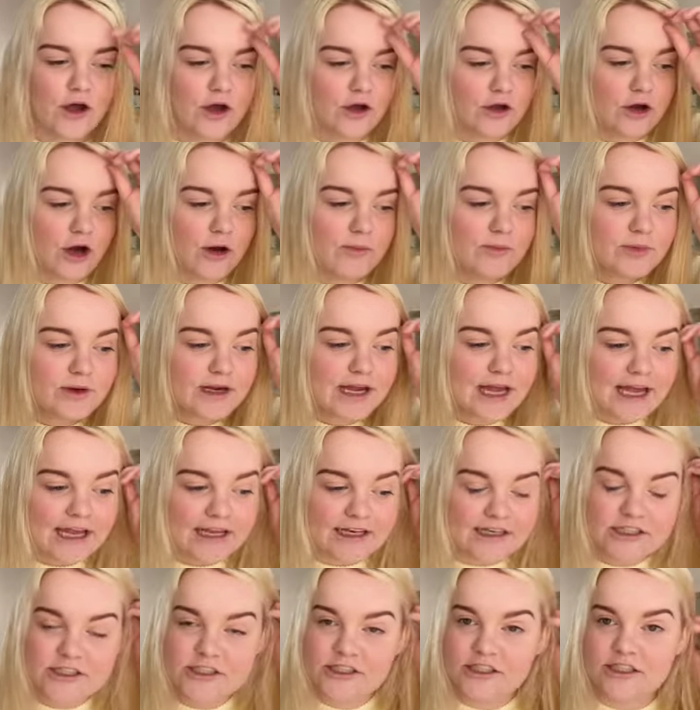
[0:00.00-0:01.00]

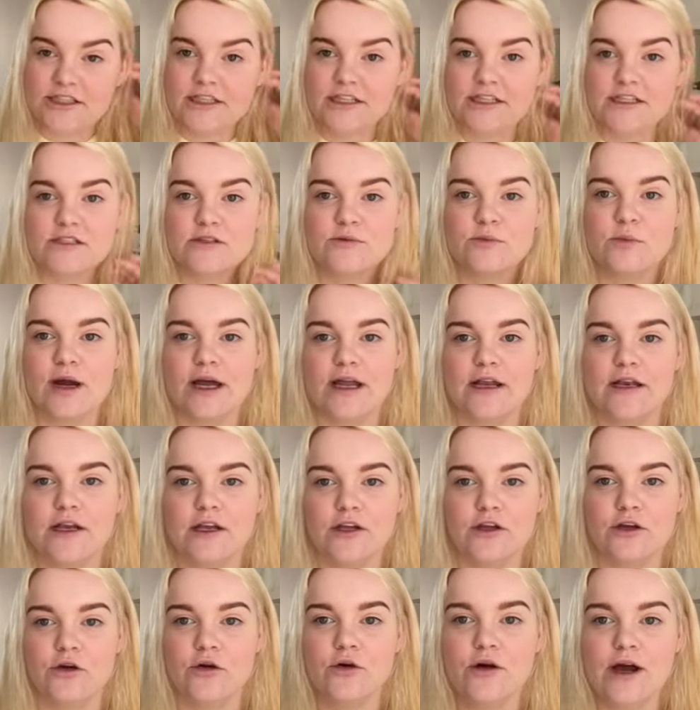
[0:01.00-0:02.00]
Comprehension is when
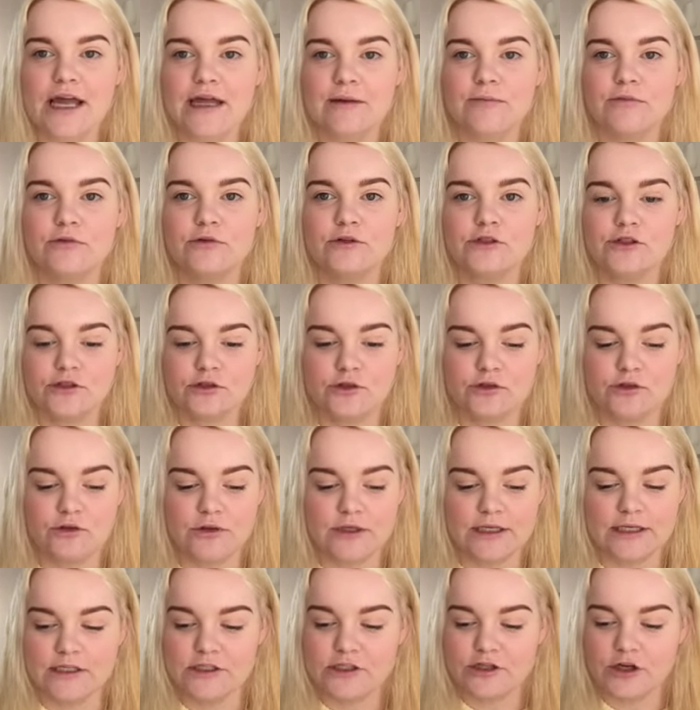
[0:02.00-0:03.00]
you're able
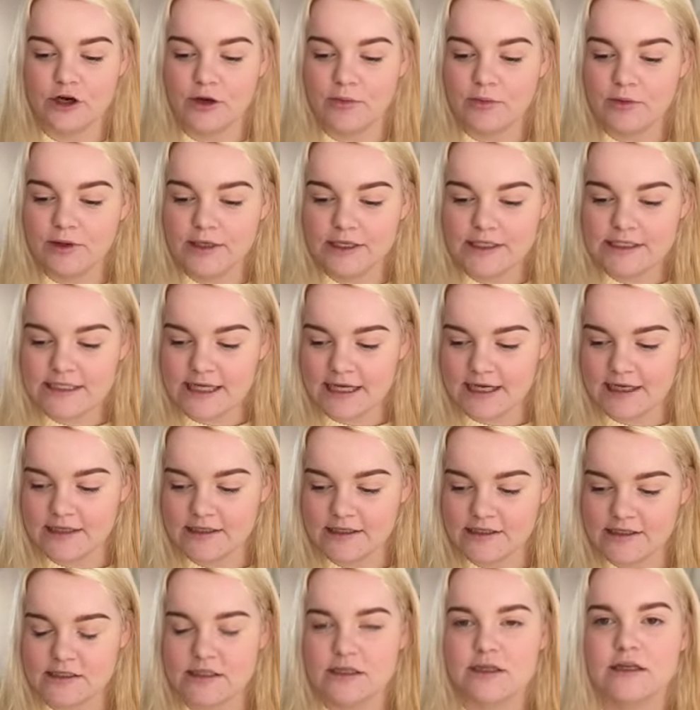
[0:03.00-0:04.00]
to interpret a
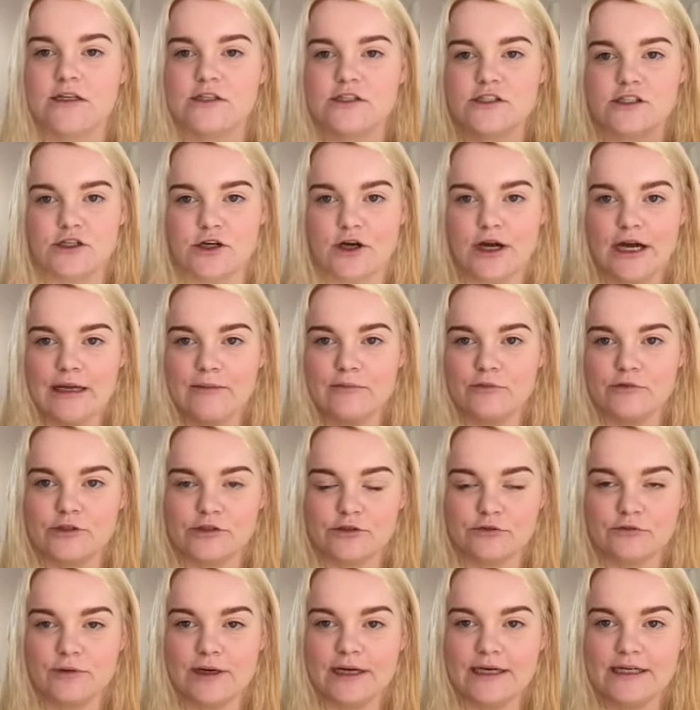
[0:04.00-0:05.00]
text, so you're able to
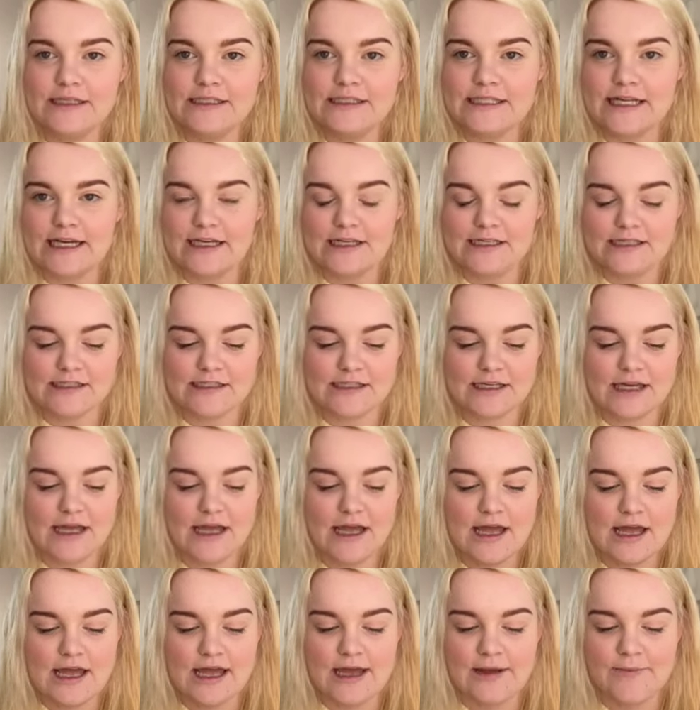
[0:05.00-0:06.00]
read a text
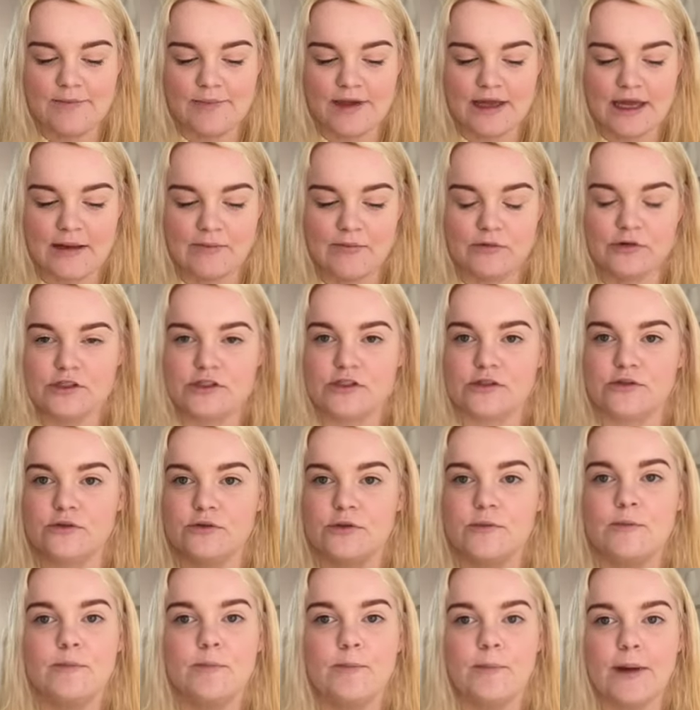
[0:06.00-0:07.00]
and be able to
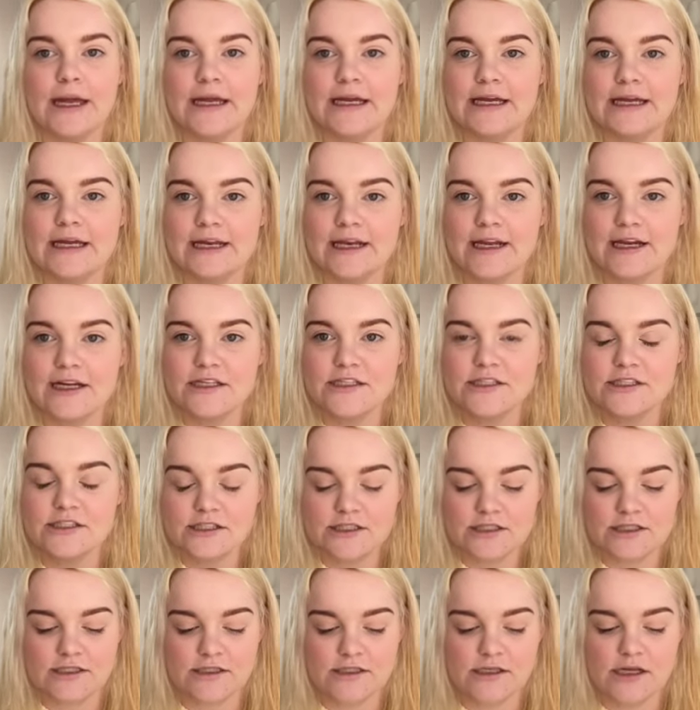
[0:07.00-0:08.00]
make
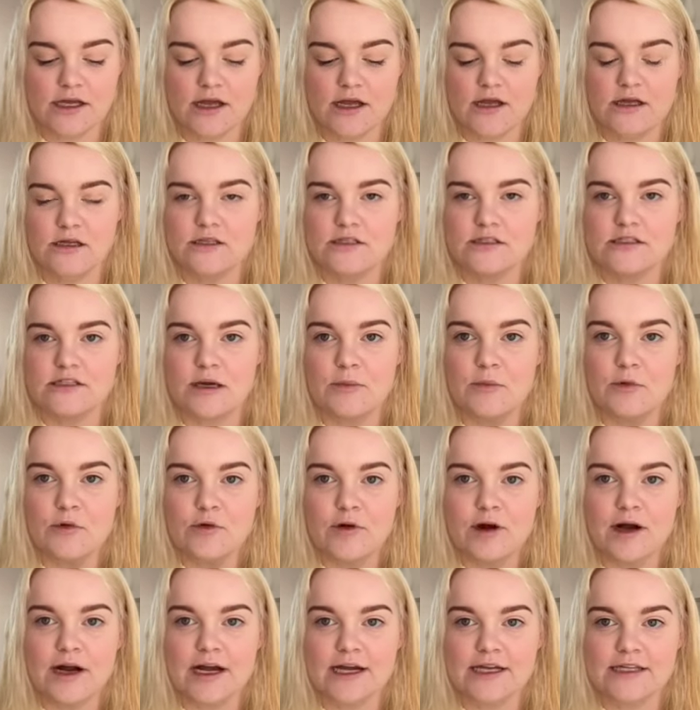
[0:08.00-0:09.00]
connections,
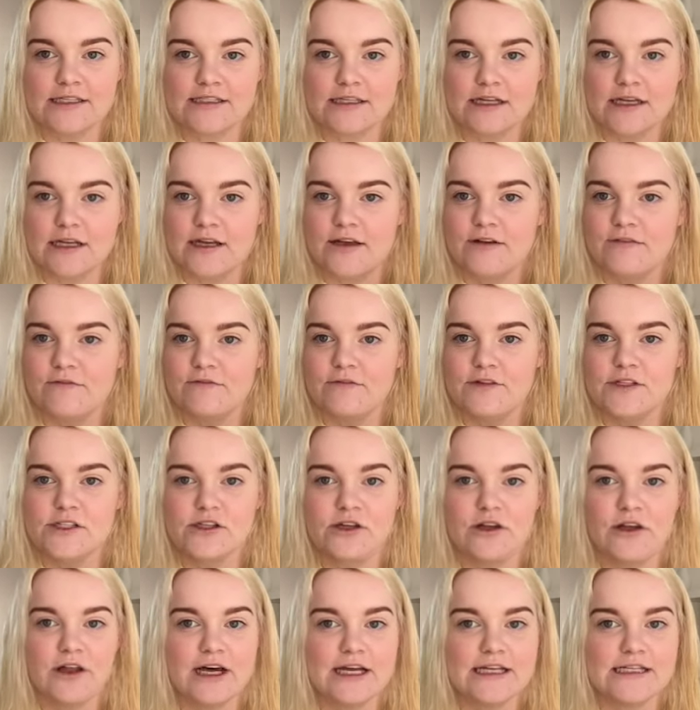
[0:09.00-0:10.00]
summarize,
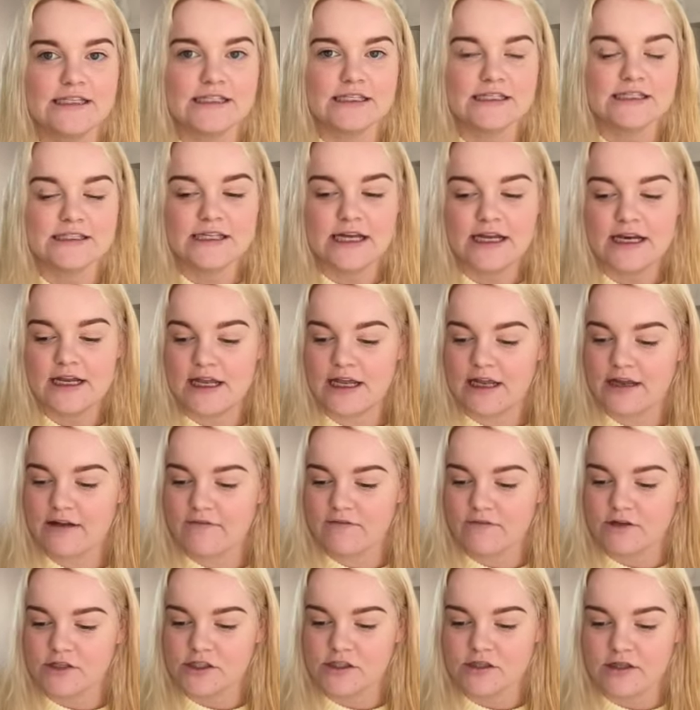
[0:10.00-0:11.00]
visualize the setting,
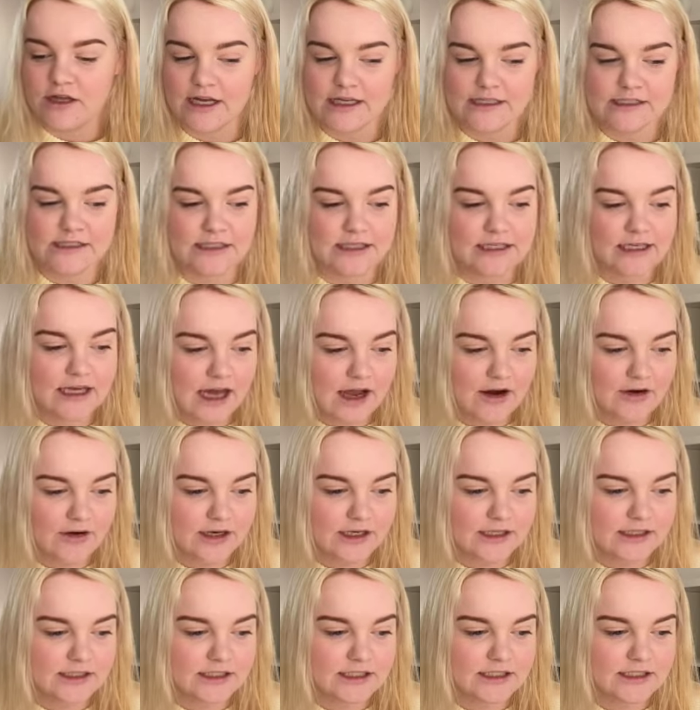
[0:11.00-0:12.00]
visualize the
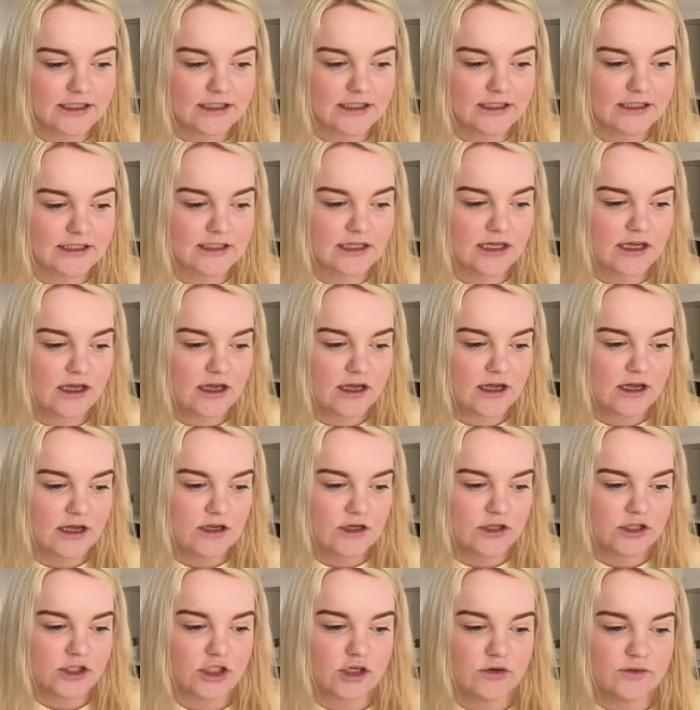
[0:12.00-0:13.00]
characters,
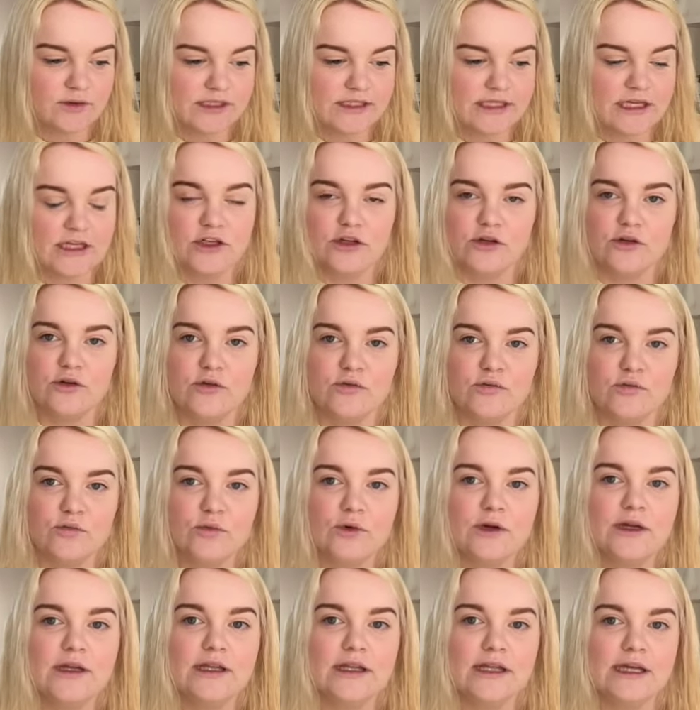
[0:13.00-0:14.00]
show us that you
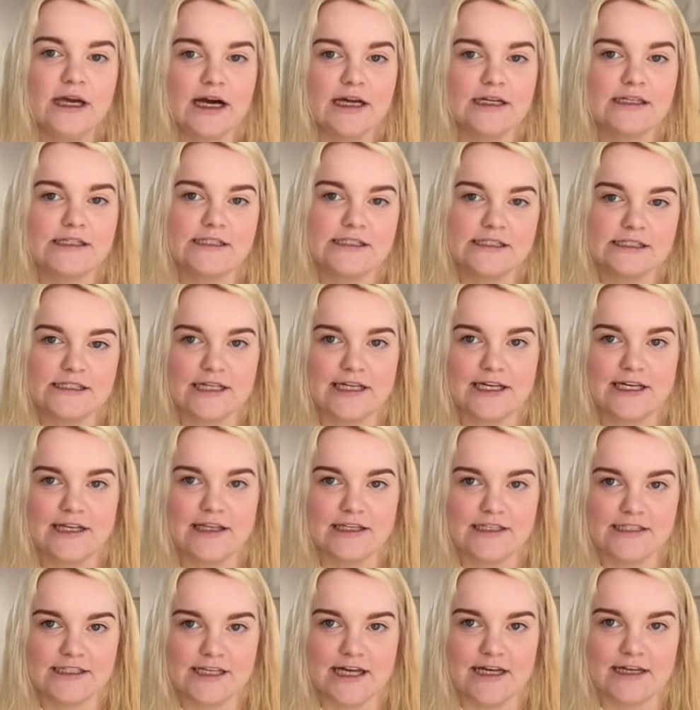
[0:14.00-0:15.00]
really understand the
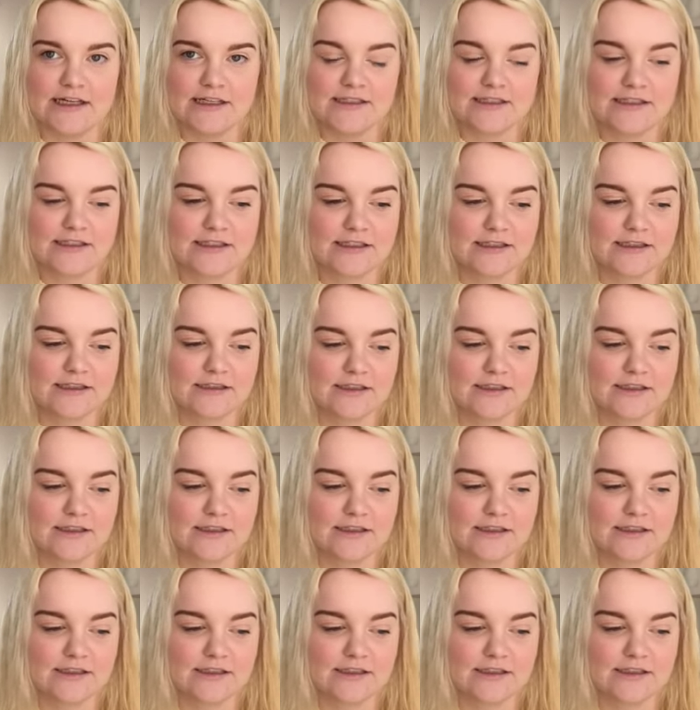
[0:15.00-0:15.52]
text.